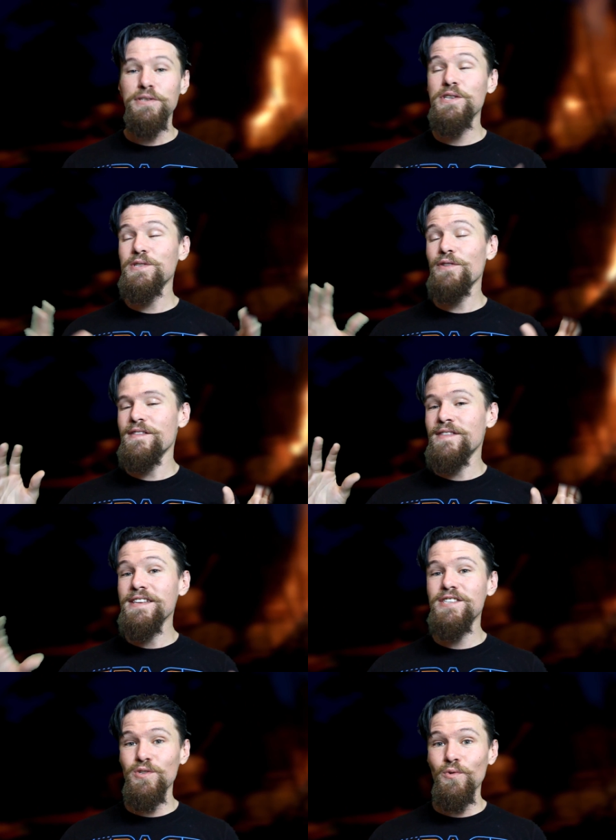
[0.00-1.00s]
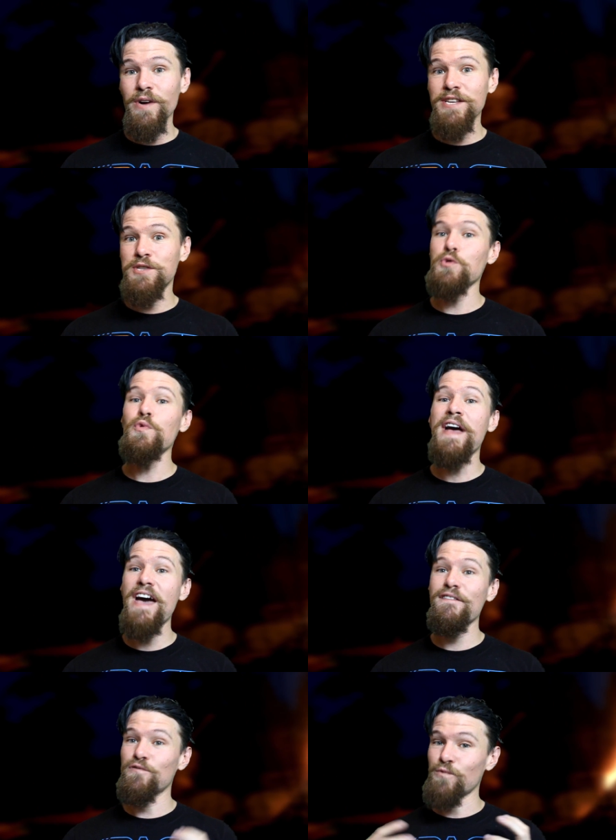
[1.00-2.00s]
But just know that these stories do
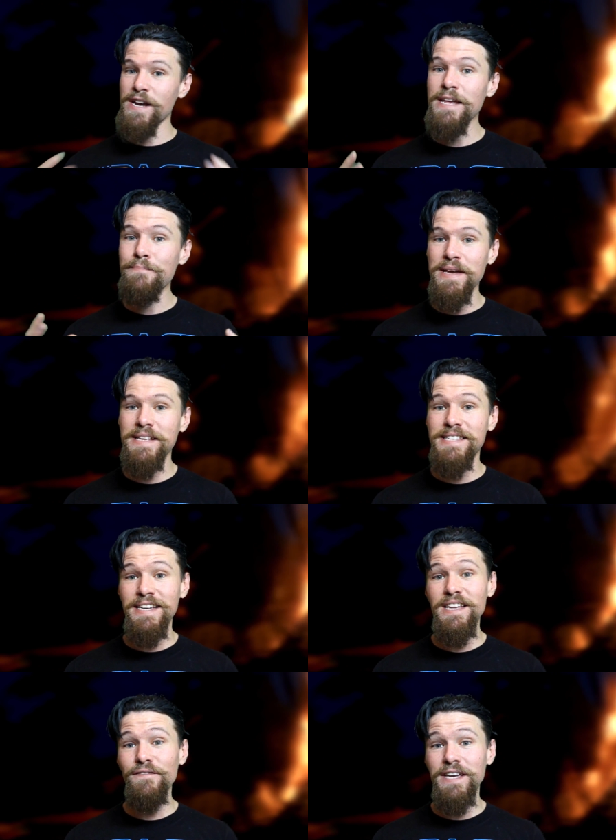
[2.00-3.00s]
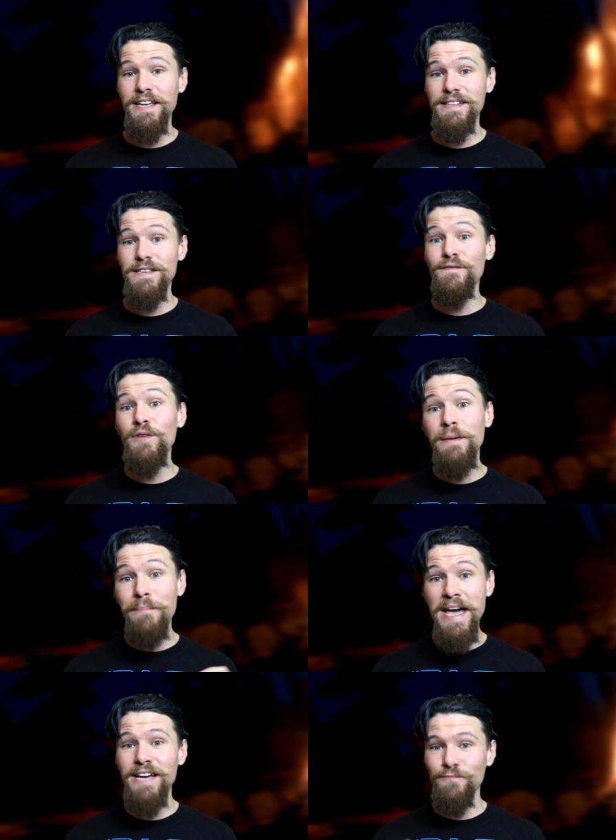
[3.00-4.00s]
have really big significance for the
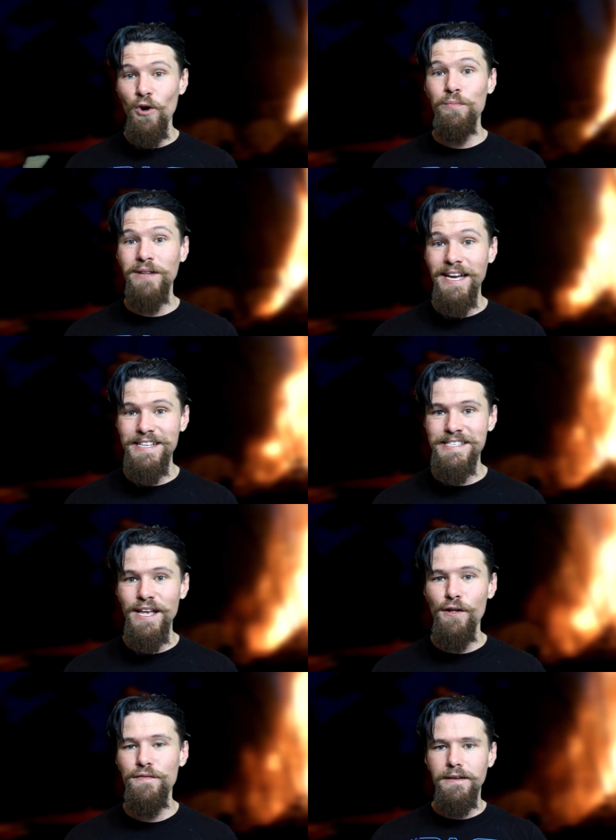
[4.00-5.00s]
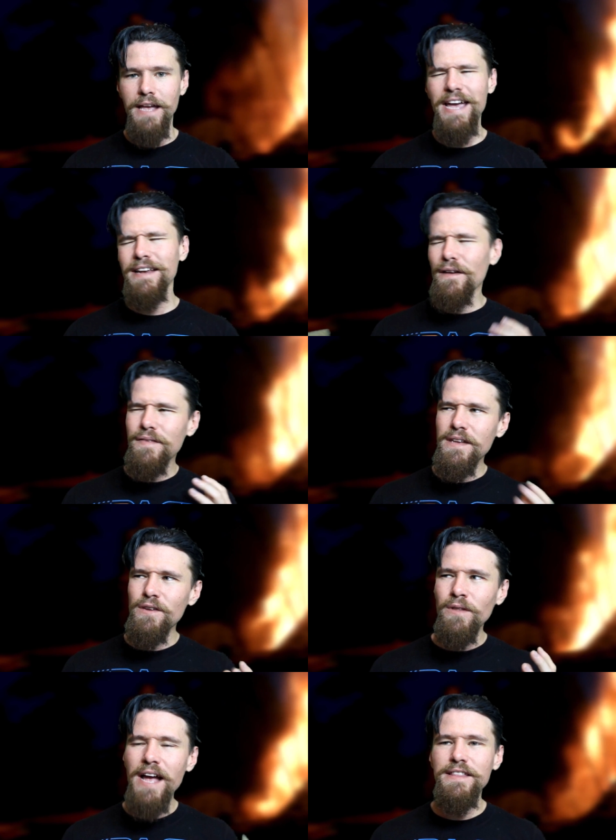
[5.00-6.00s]
main roleplay itself. And I think
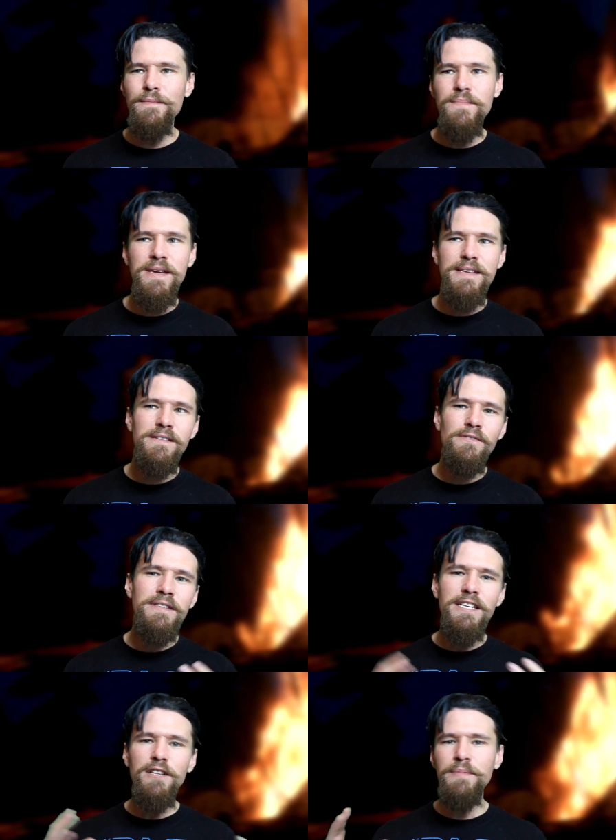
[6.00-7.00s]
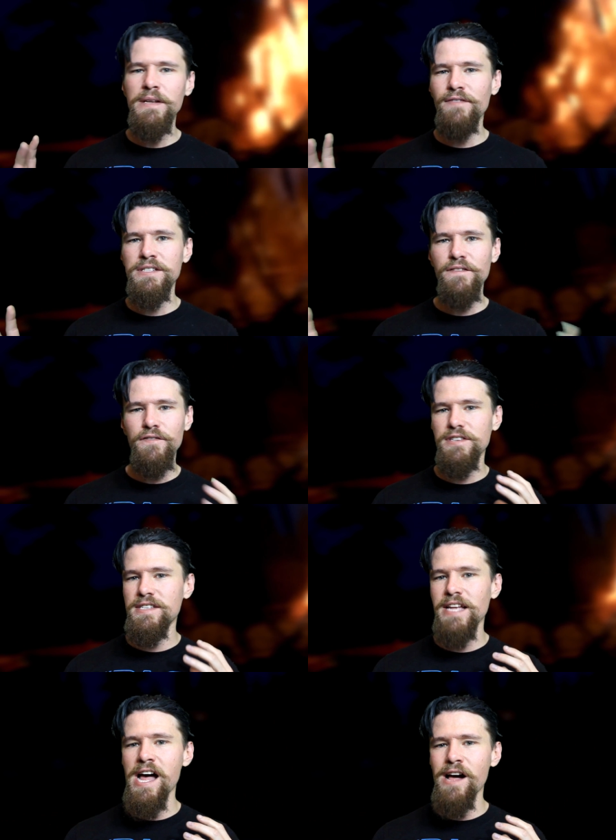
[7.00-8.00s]
you'll like them because they're a little bit of a different
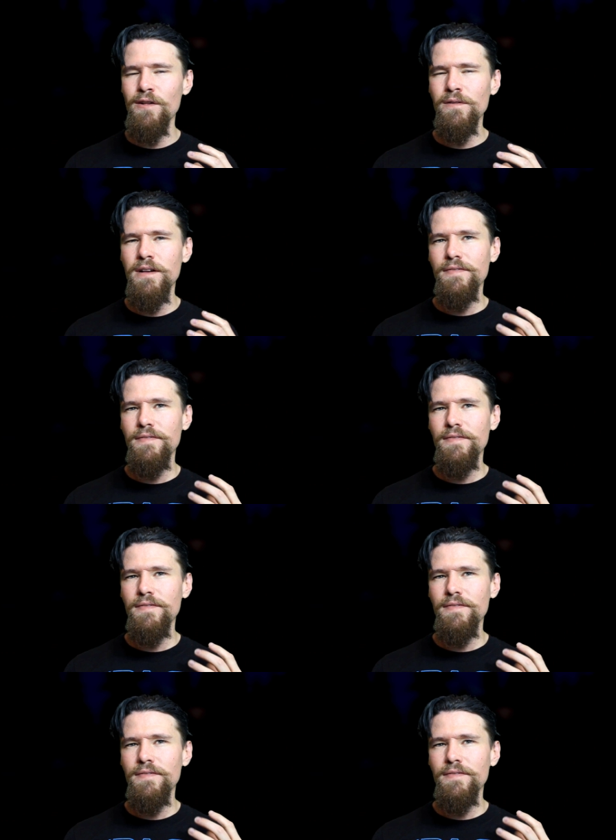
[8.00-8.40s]
style